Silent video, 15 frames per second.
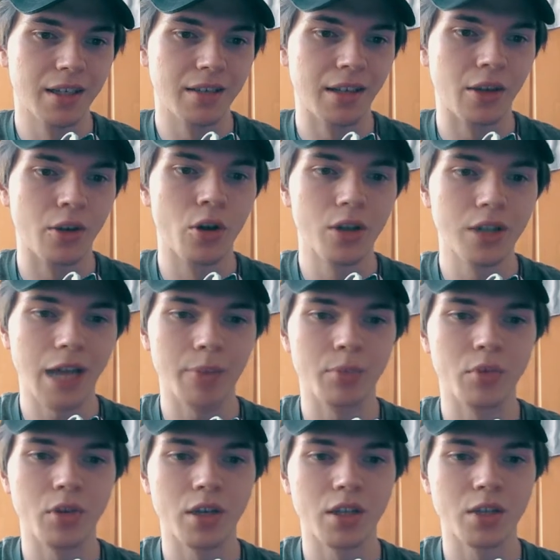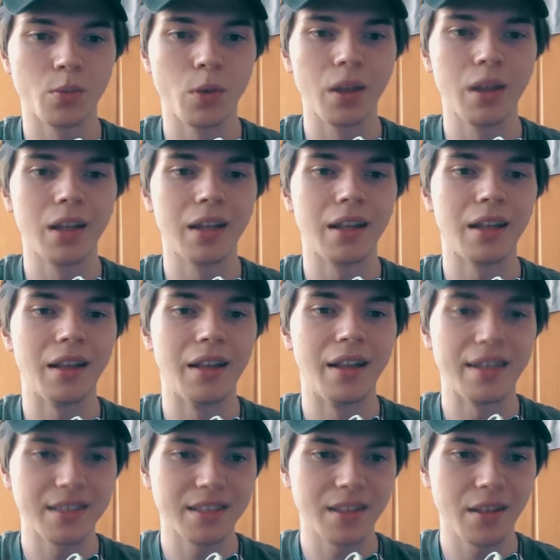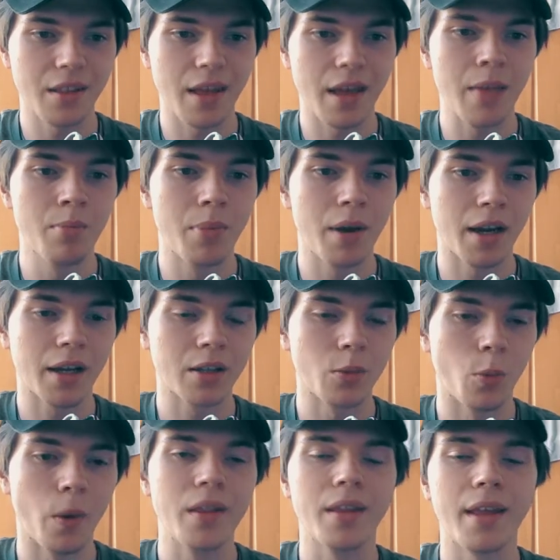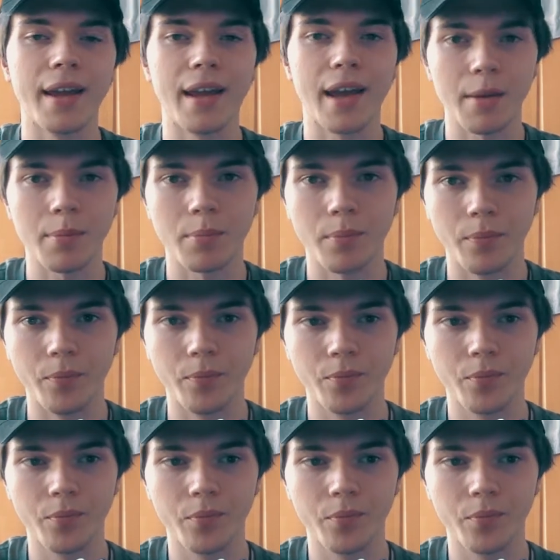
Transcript: that could happen to us will lessen their impact when they happen.